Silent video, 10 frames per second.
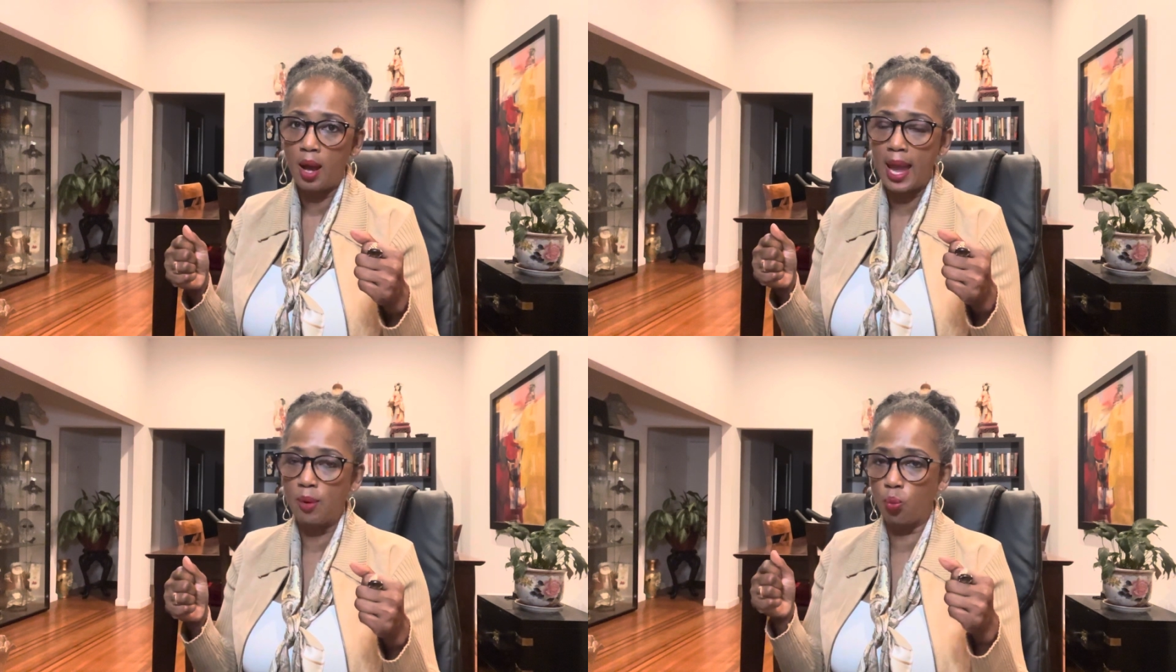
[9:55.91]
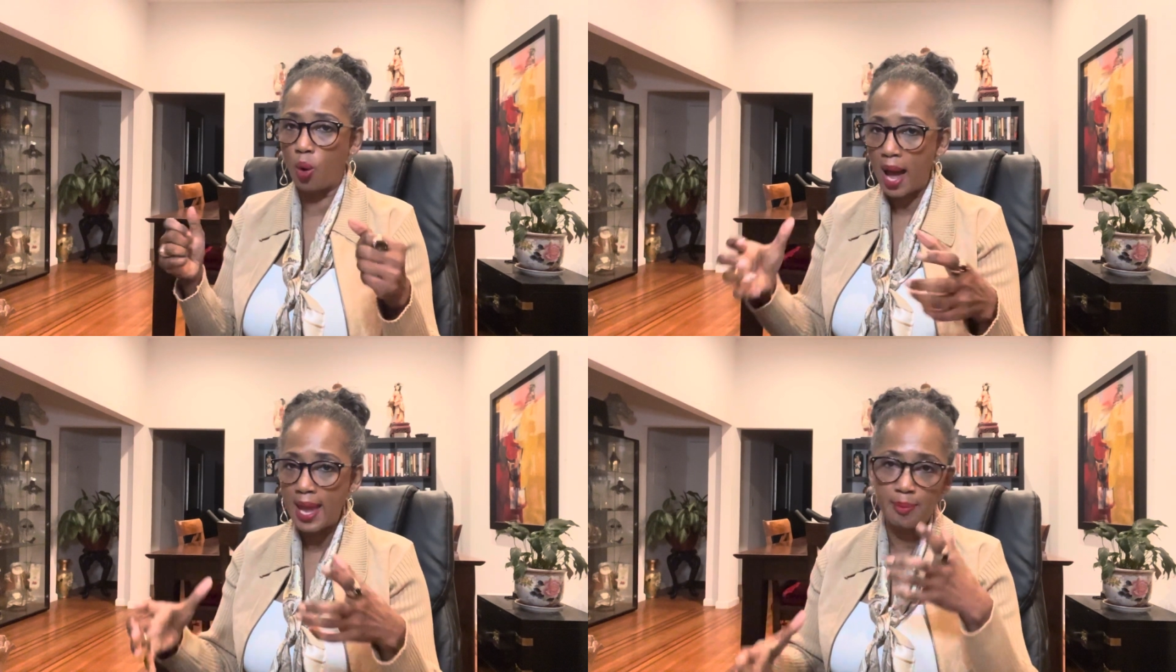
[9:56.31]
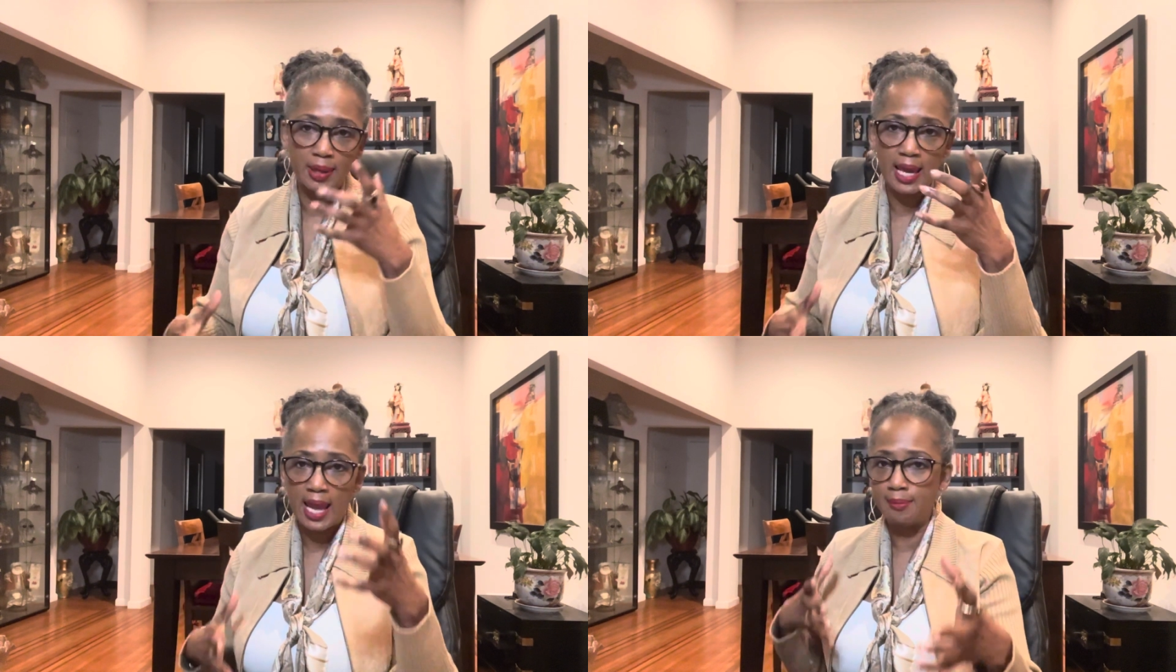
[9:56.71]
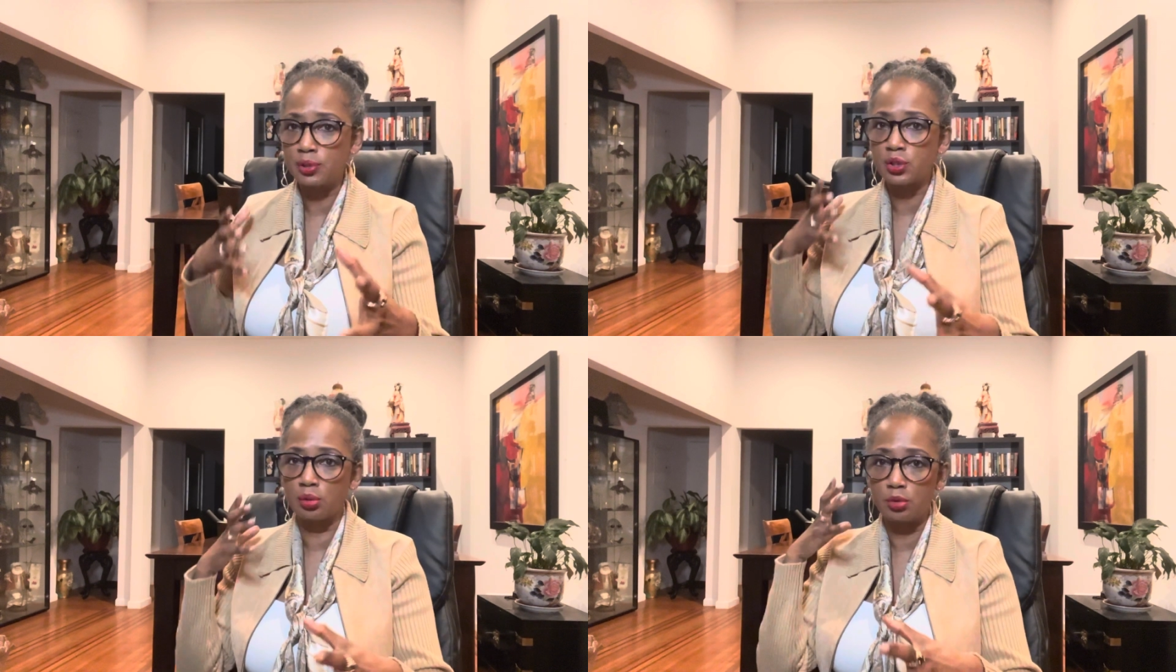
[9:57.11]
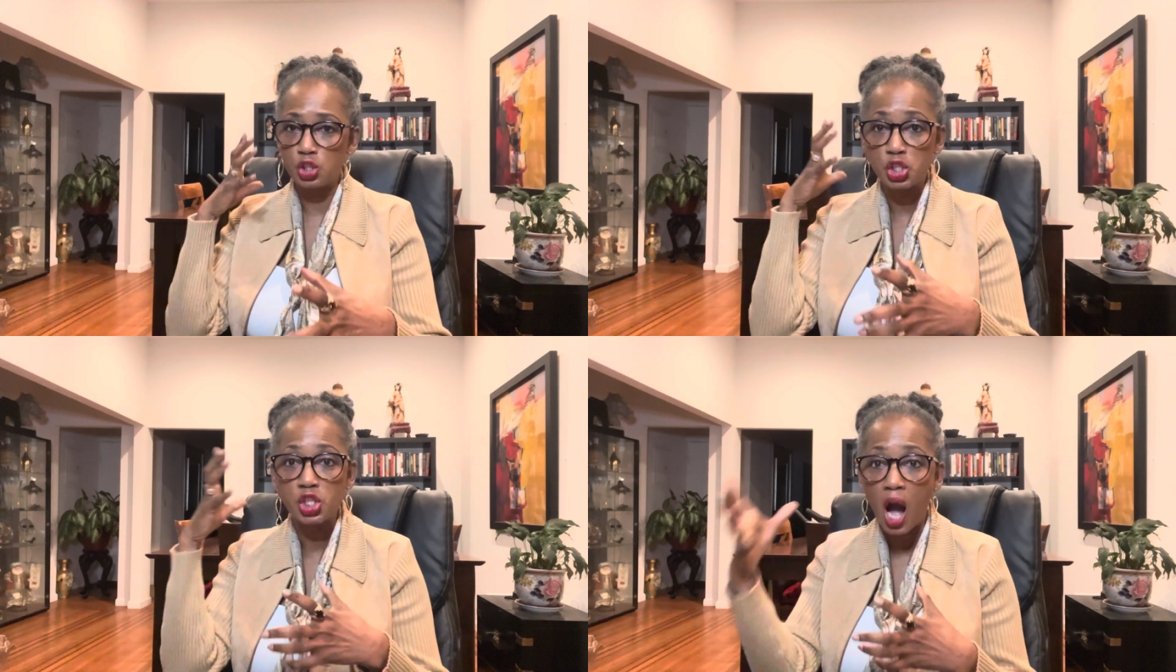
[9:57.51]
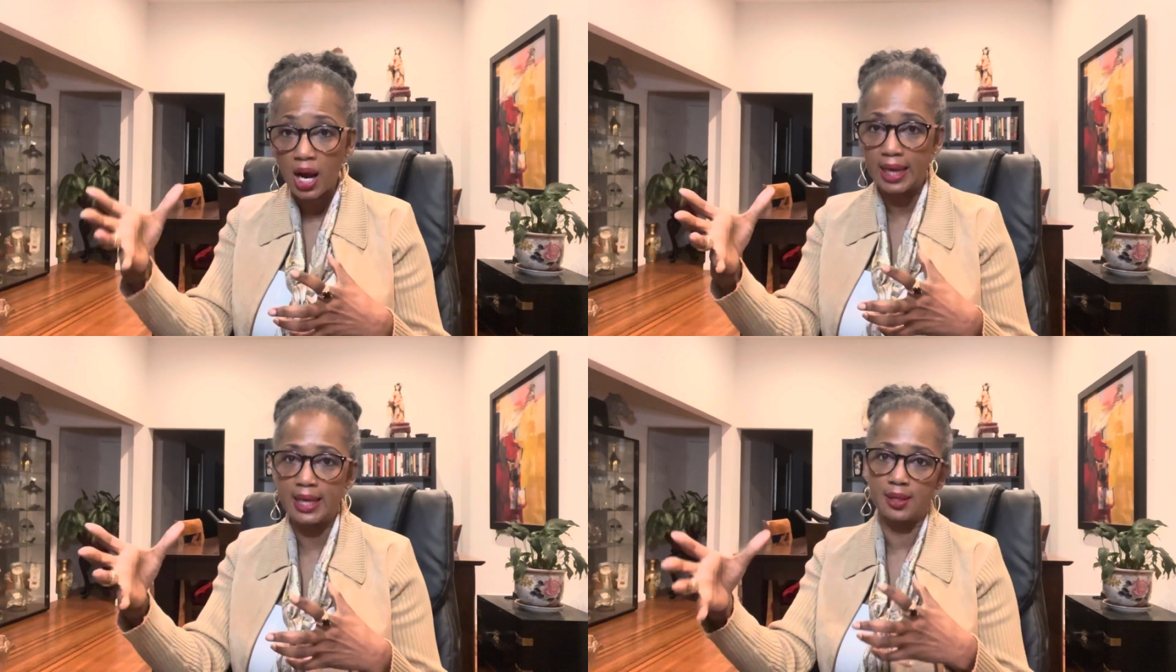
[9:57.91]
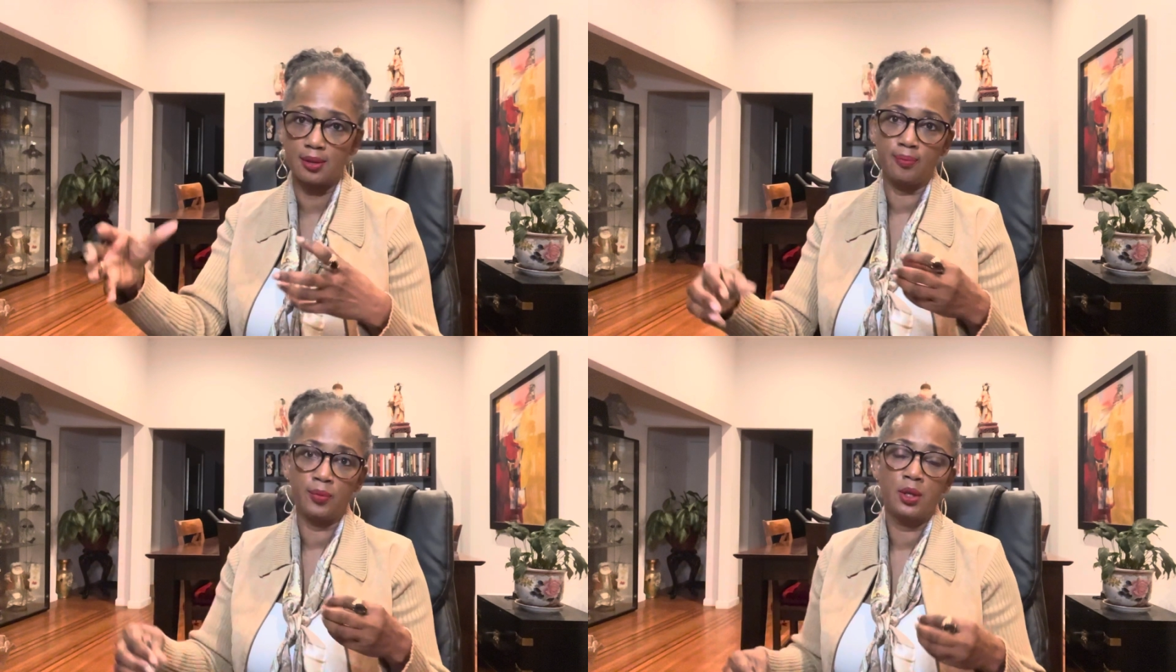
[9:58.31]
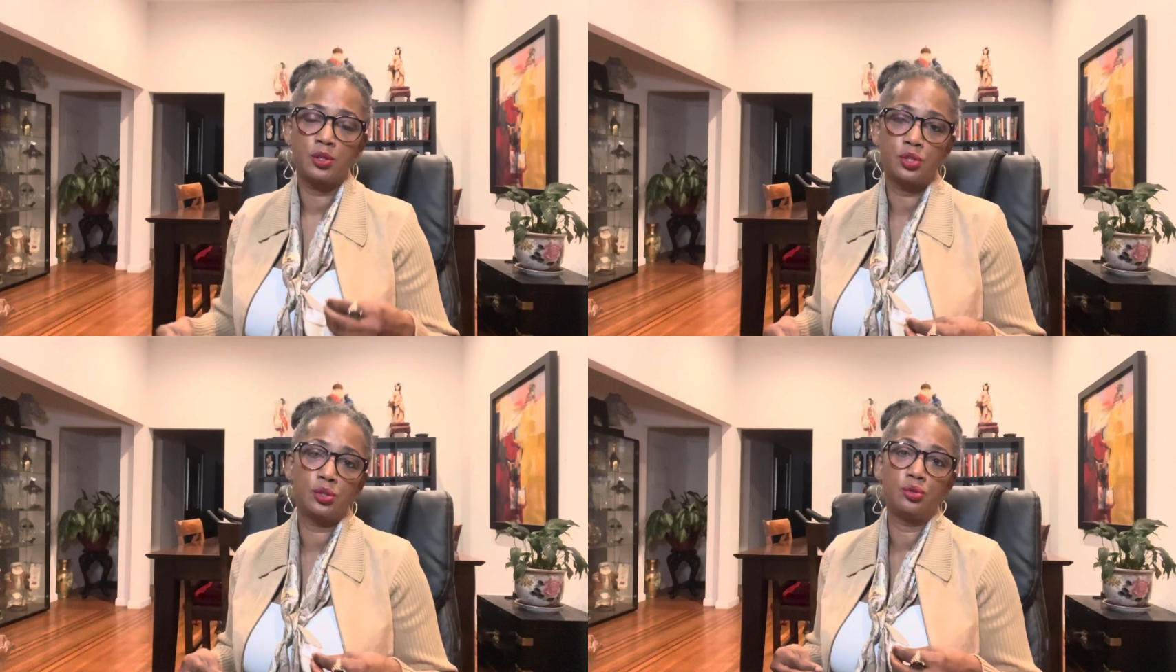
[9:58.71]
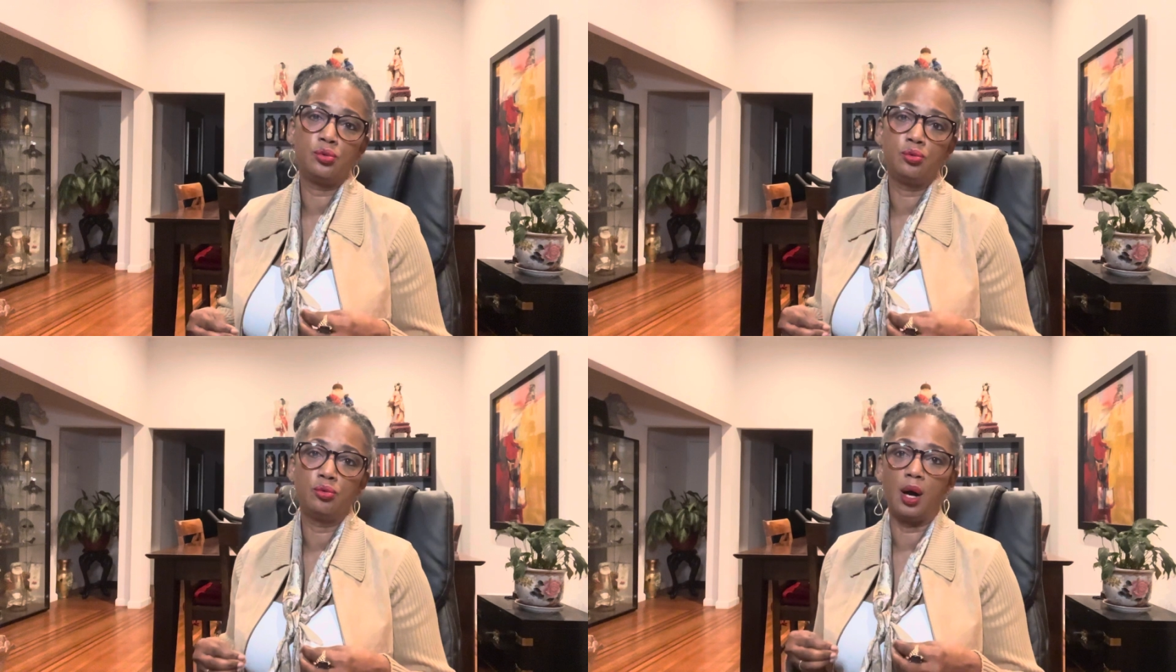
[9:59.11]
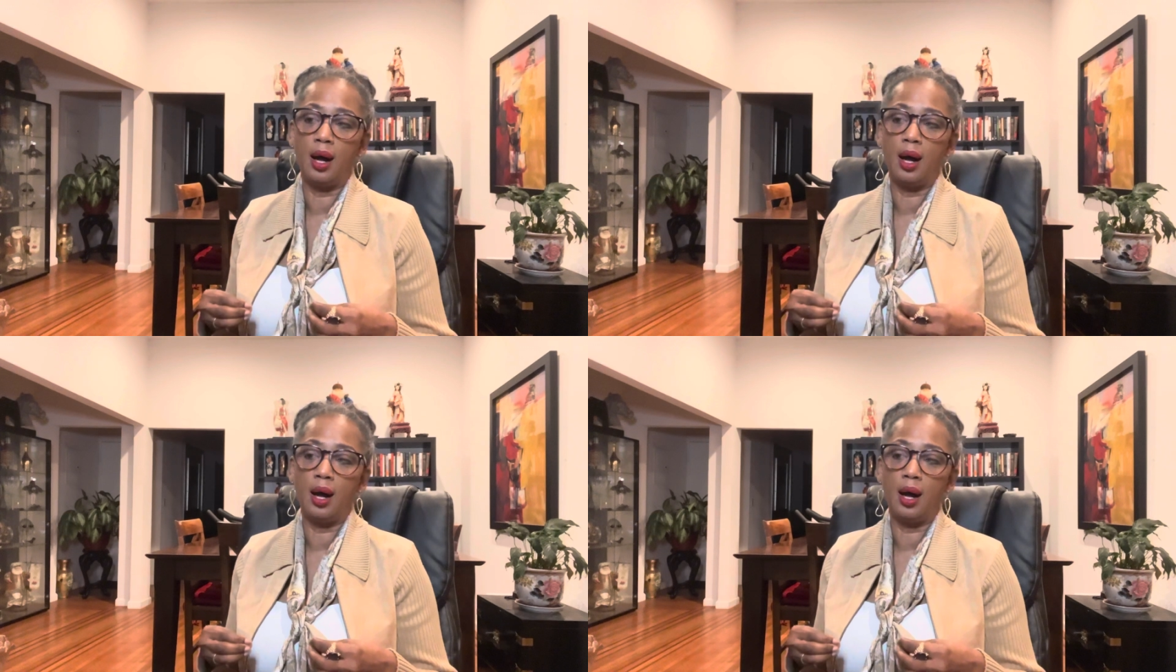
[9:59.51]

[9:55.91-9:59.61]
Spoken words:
and why it became so shocking to